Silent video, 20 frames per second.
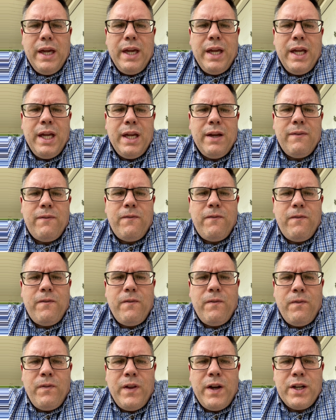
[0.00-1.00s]
If
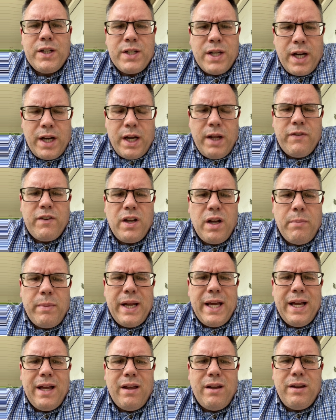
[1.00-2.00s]
there's not enough
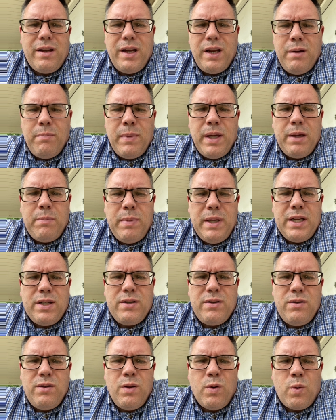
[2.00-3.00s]
coming out, it may be
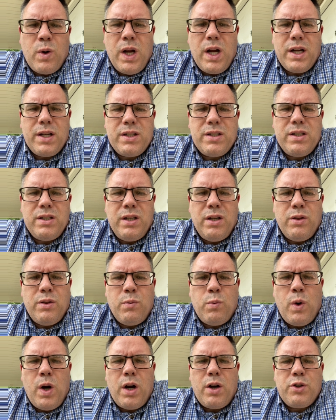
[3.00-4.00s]
the rocks, you know,
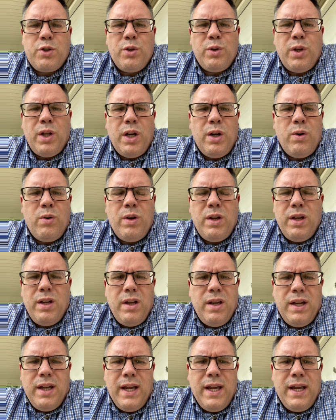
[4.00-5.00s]
the water too low,
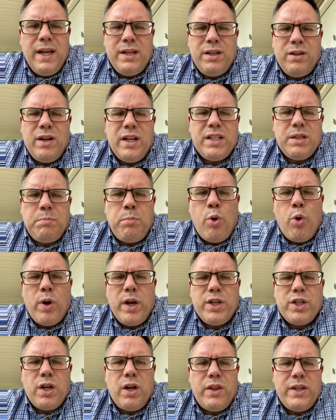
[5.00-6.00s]
and you have to
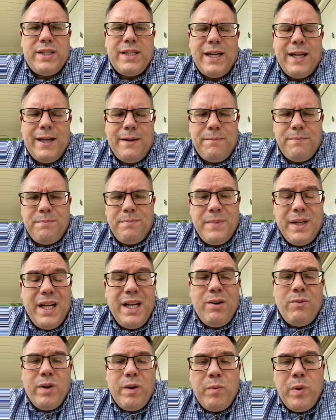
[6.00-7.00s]
portage all the time.
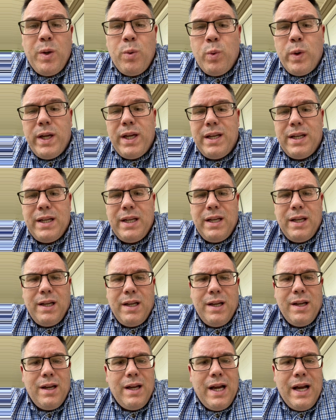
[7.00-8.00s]
Anyway, we went.
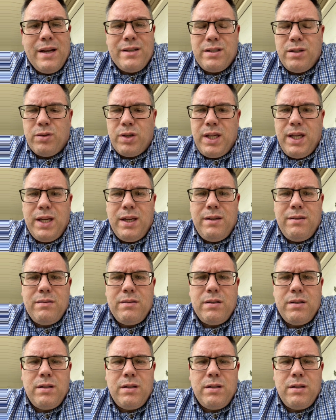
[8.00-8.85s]
I was a little kid.